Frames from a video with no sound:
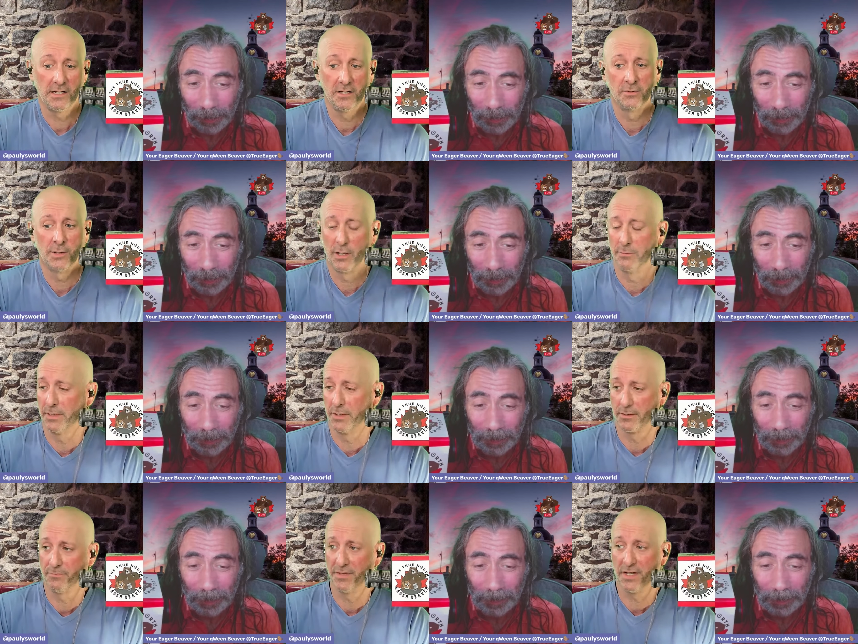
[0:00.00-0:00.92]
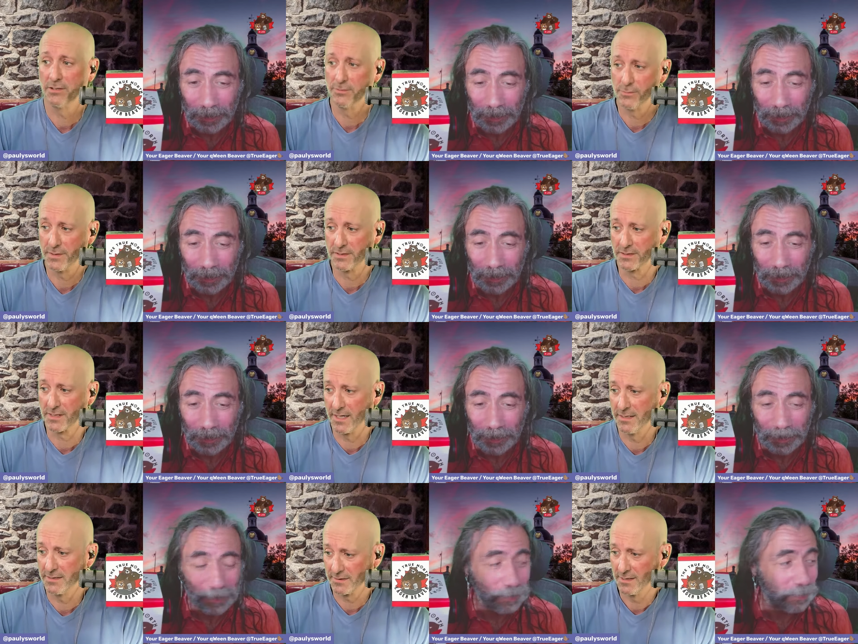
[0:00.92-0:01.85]
Speaker 1: They know all about him. They know who this guy
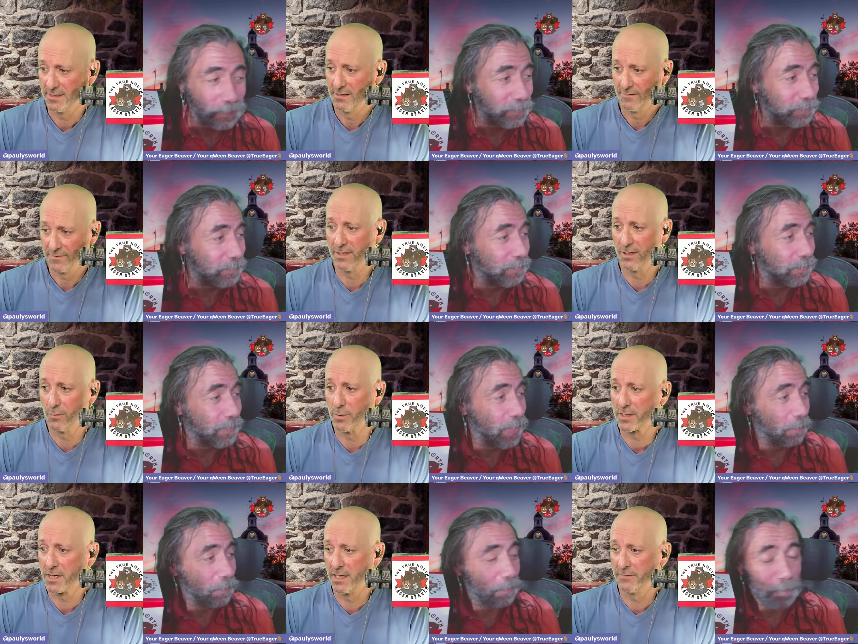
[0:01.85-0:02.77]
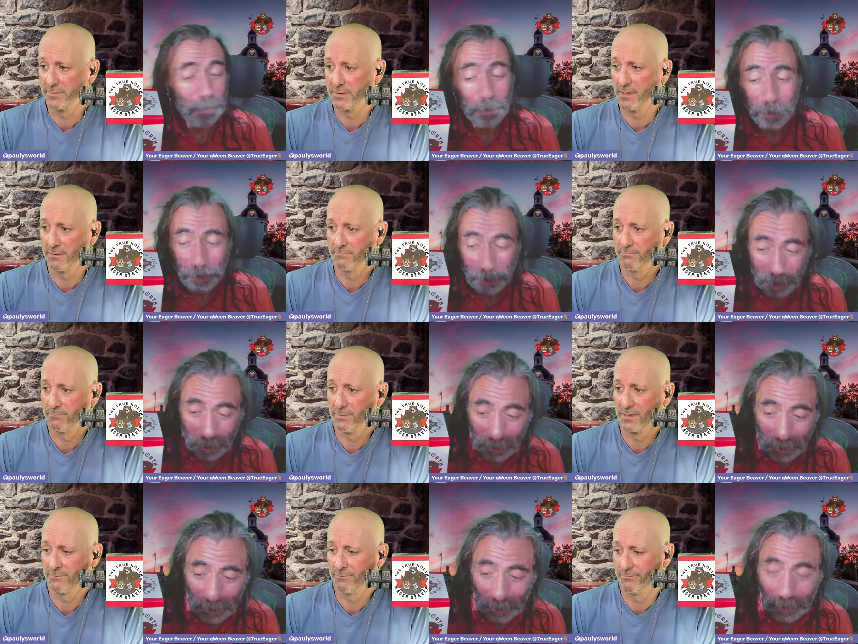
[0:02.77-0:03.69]
is. They know what kind of
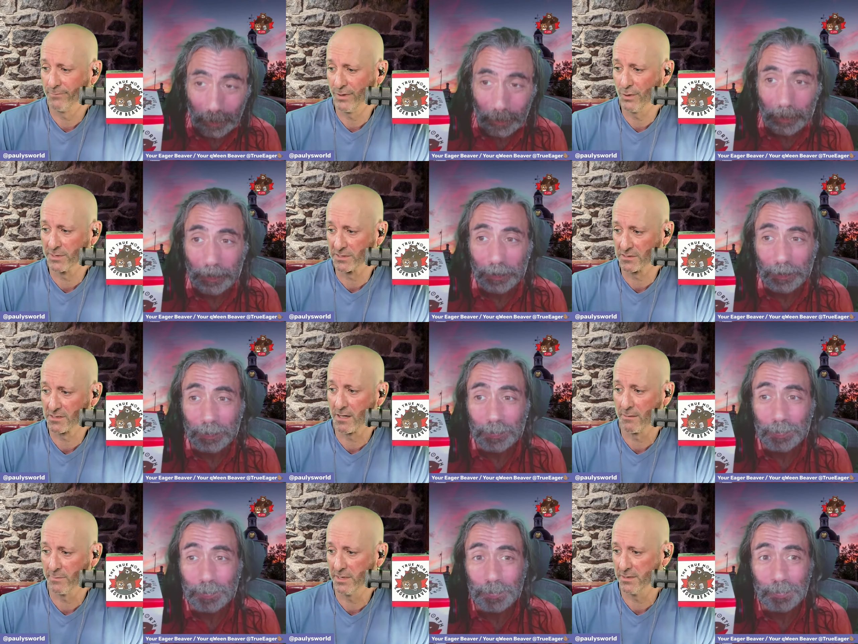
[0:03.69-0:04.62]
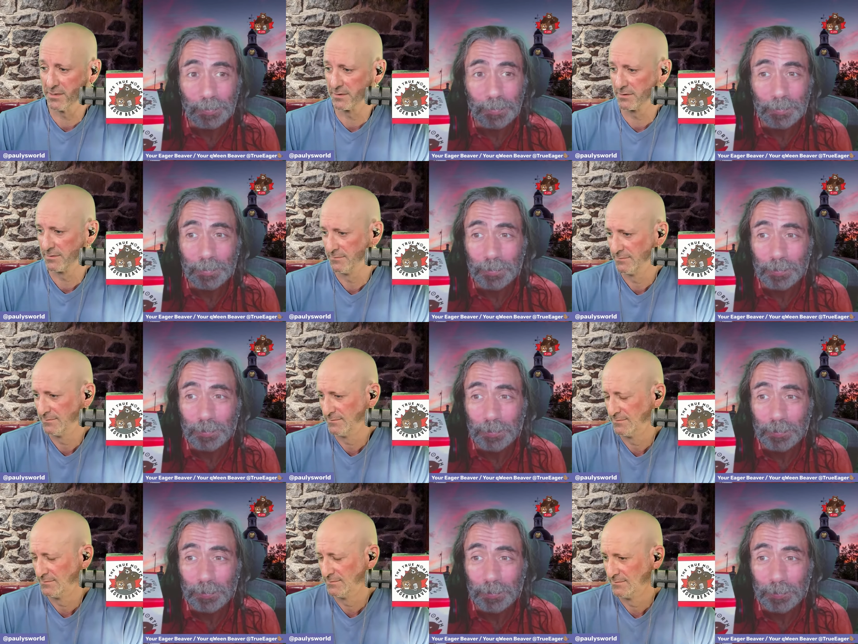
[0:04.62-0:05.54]
a human scum he is.
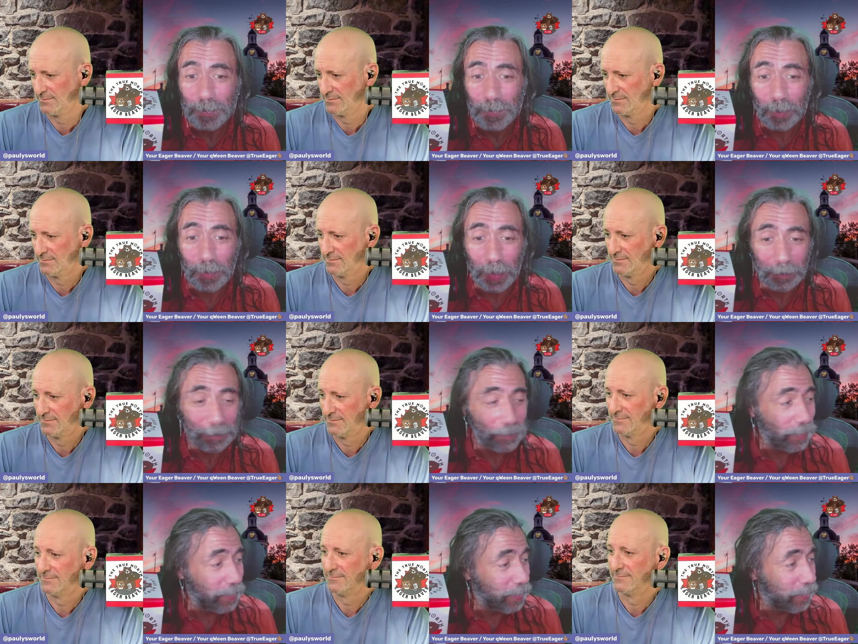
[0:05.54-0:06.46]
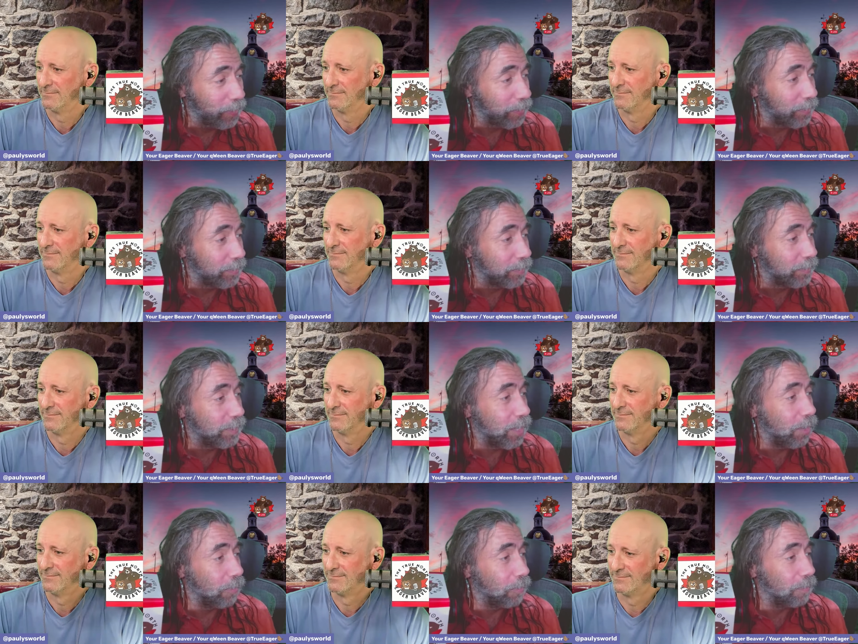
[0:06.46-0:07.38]
Speaker 2: All right.
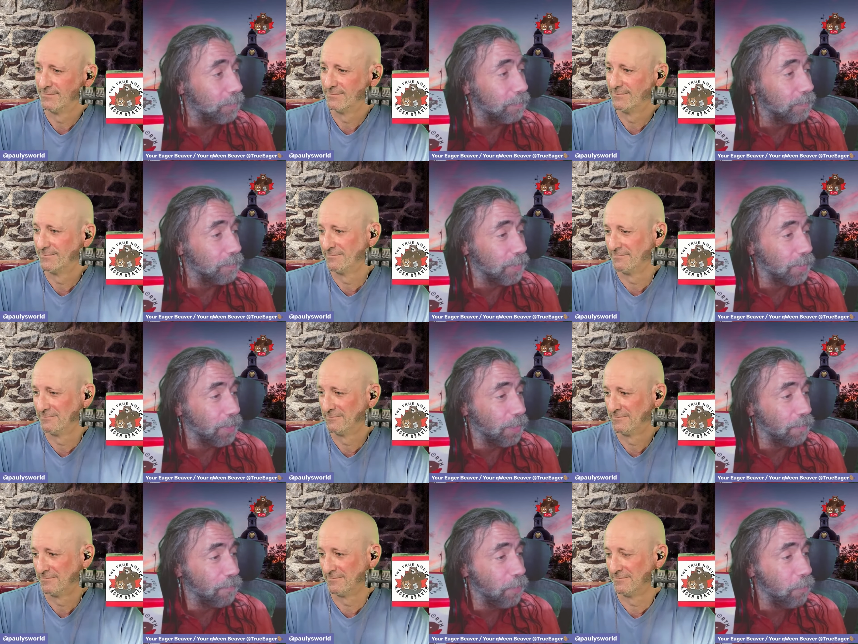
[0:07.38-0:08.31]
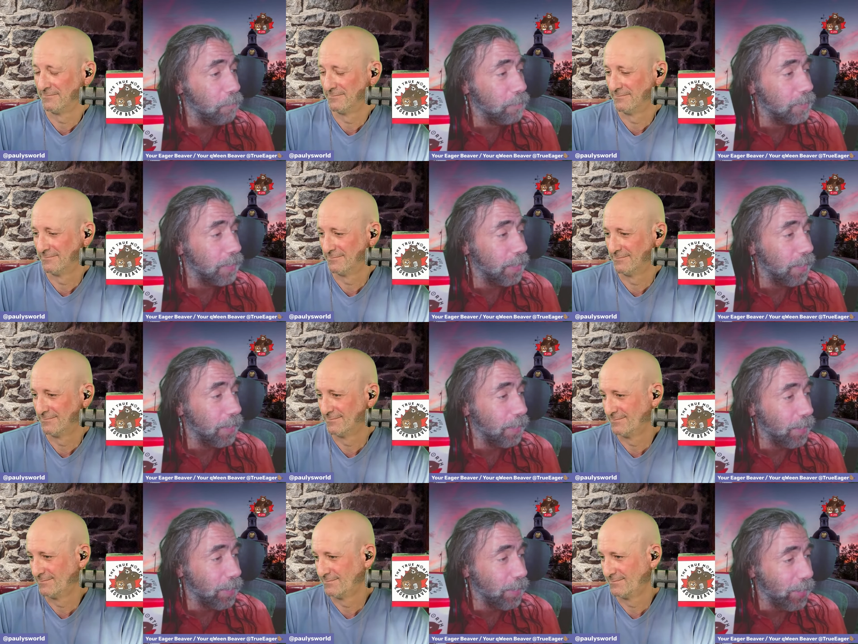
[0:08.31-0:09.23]
So confused?
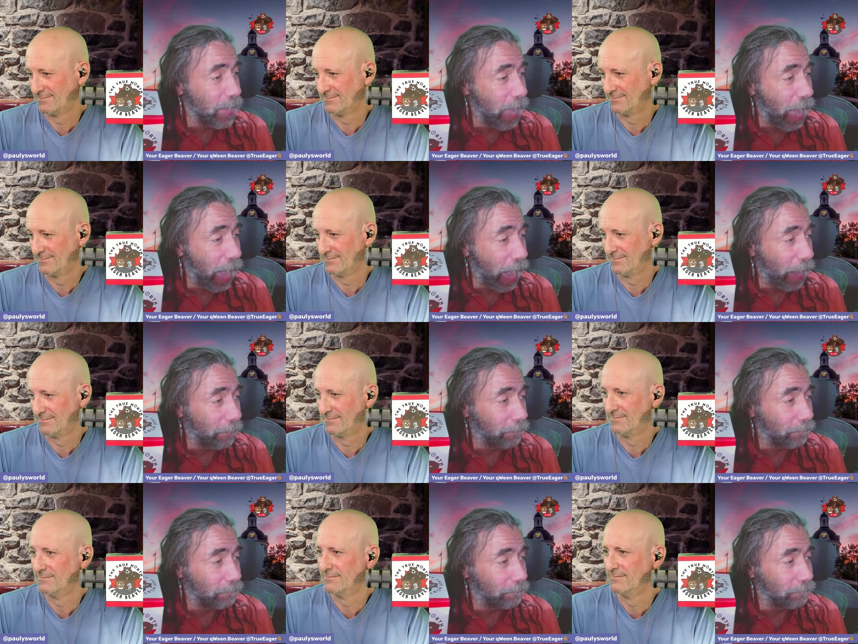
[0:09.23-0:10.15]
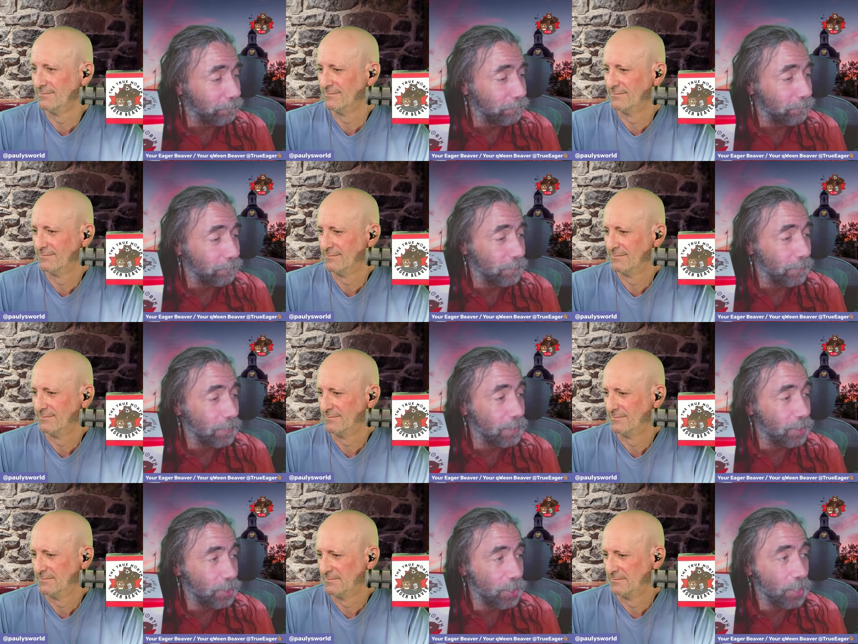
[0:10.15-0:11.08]
Yeah.
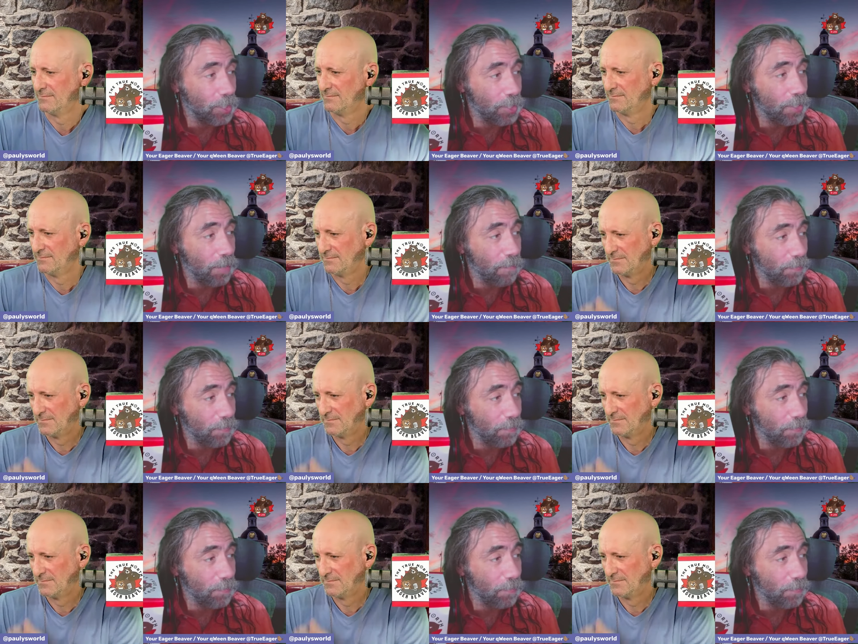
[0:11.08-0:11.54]
She's